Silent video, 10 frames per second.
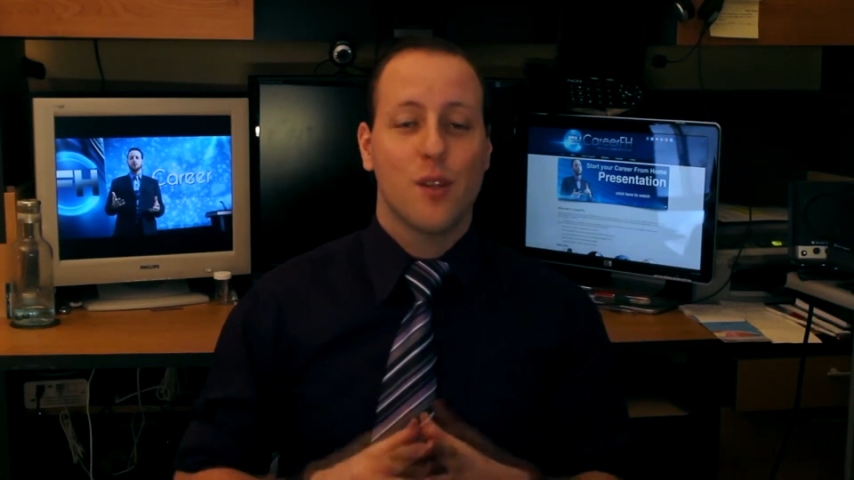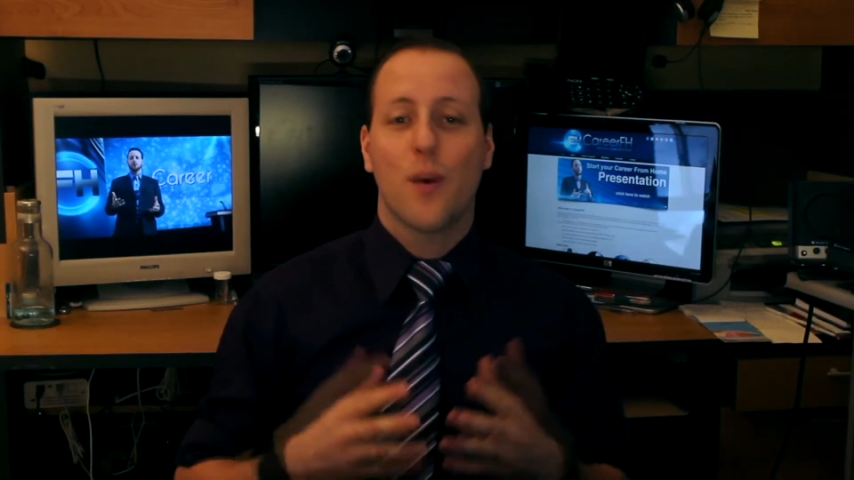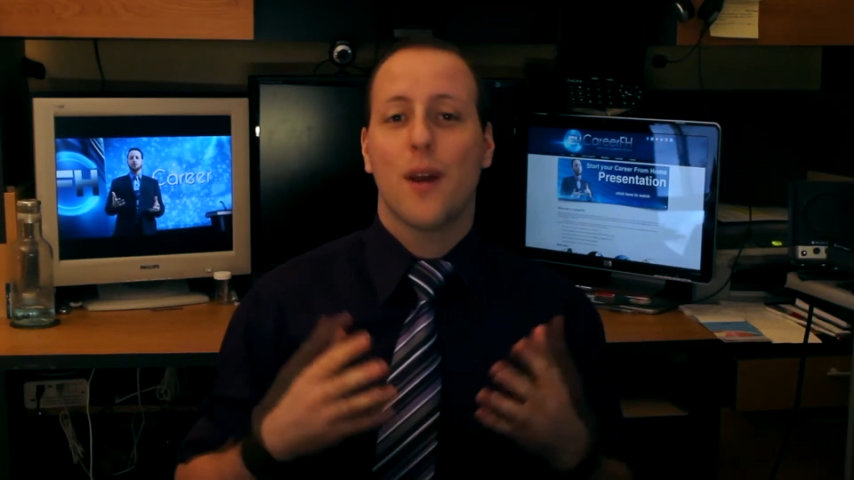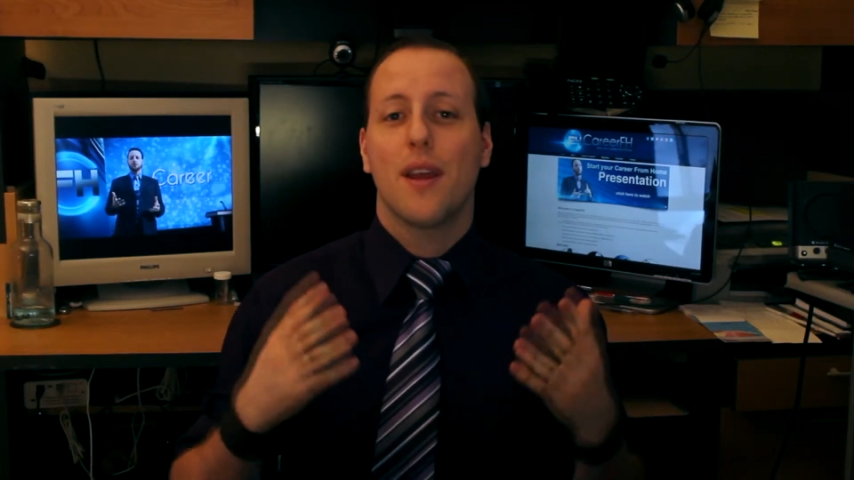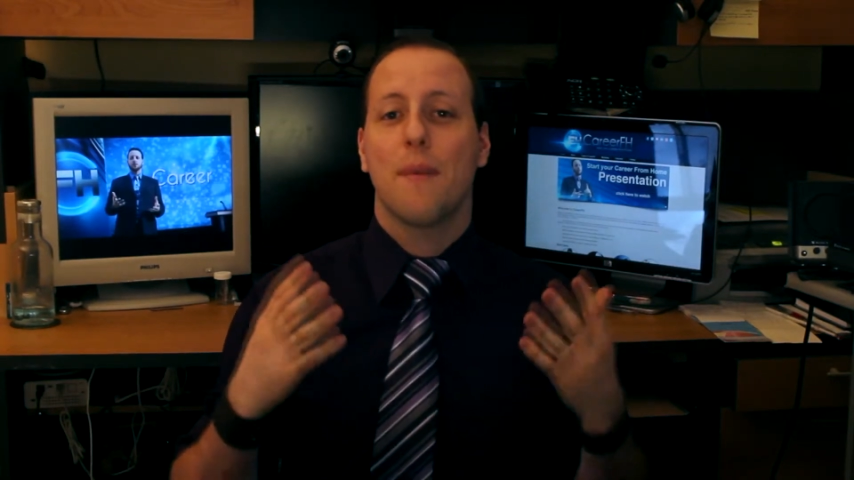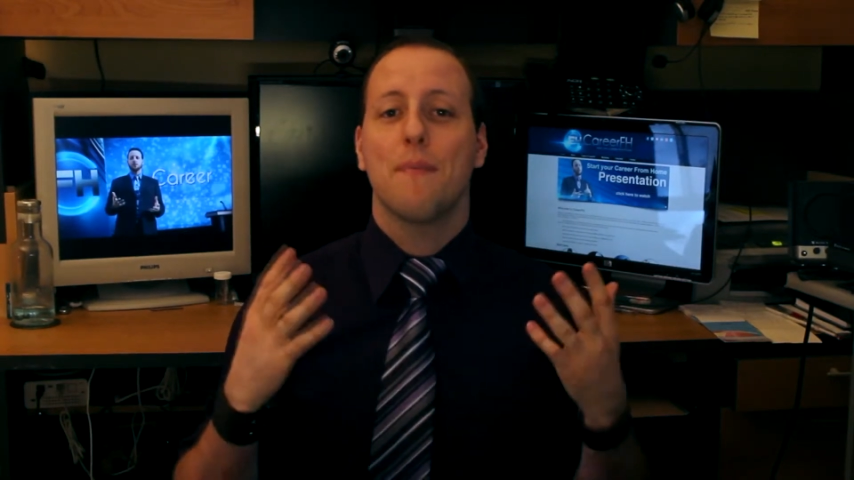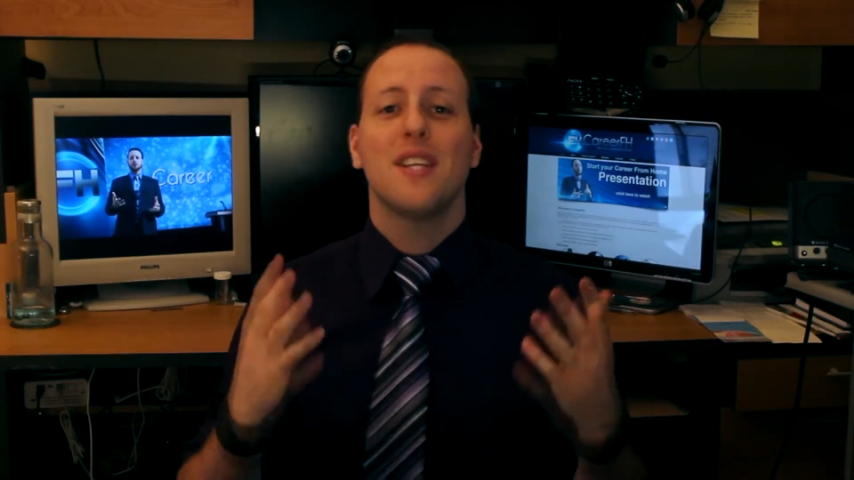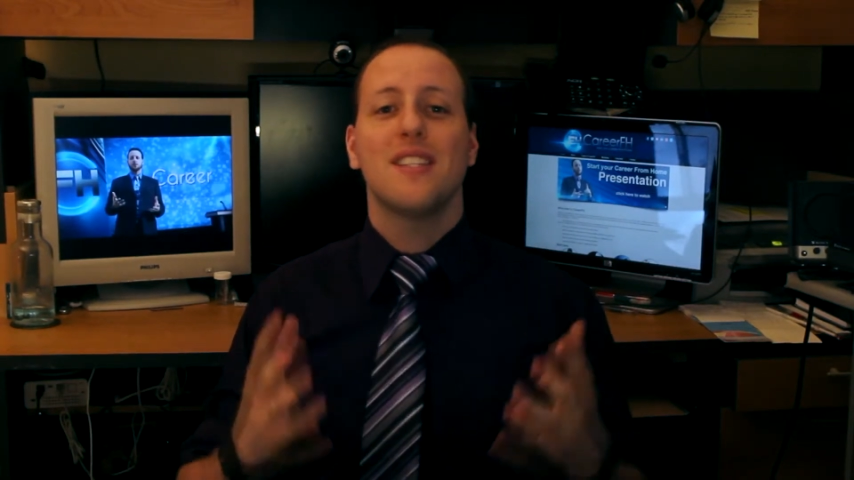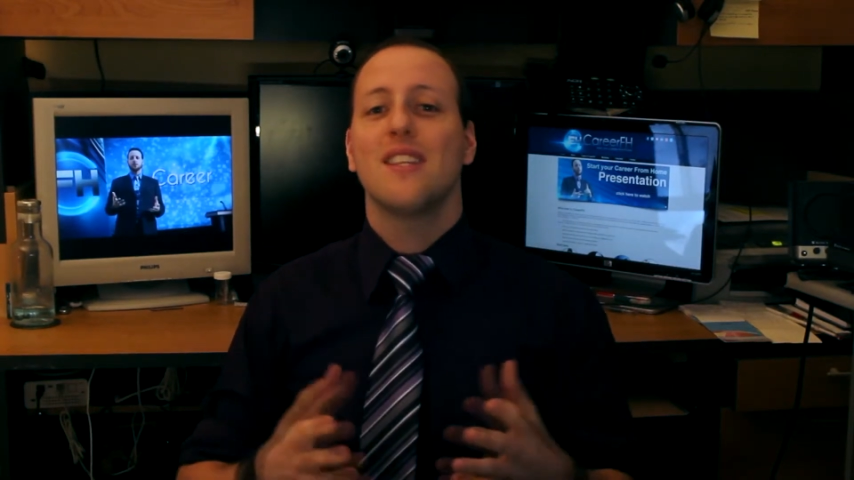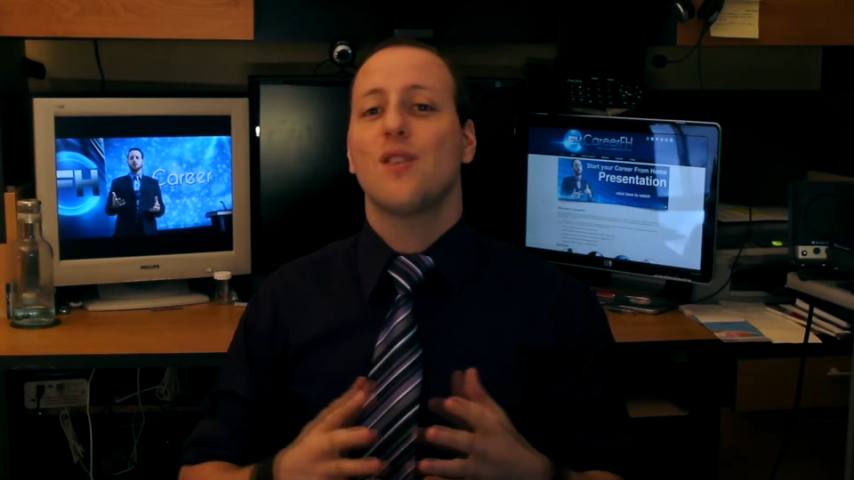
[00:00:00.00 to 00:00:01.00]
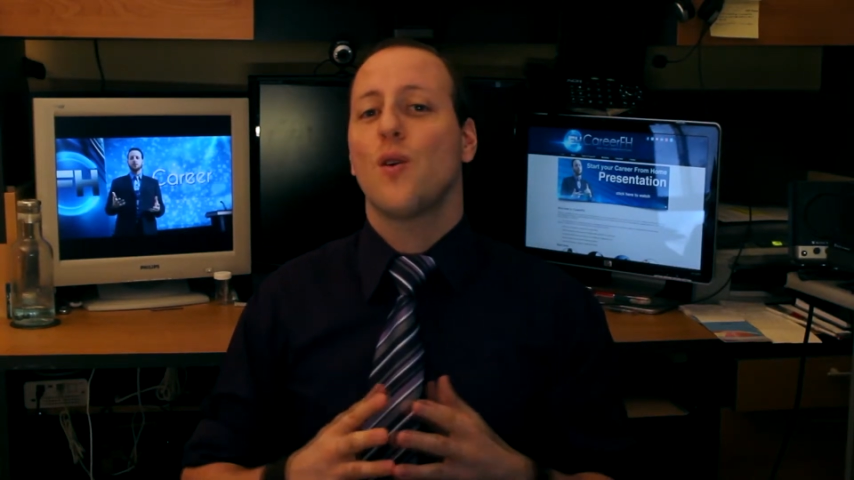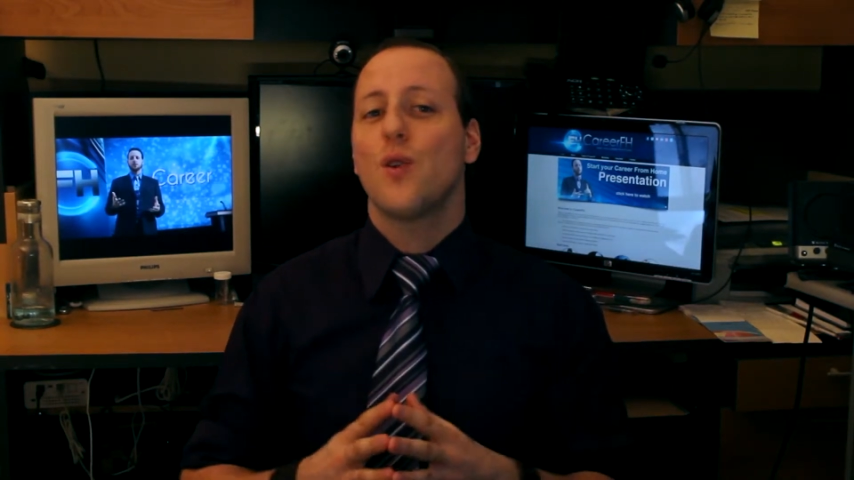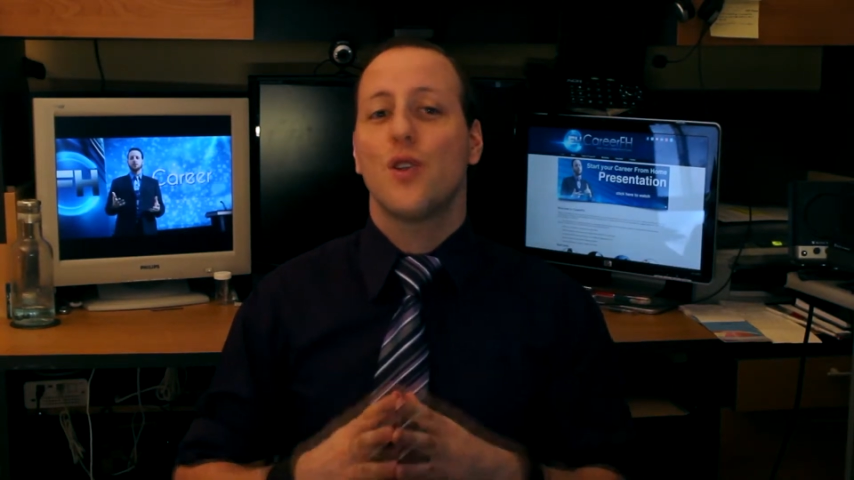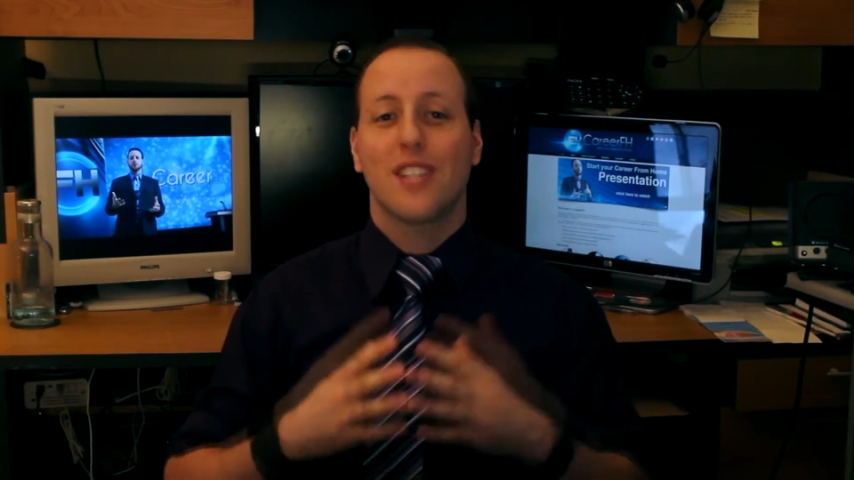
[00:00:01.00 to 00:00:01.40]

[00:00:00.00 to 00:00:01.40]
the way that business owners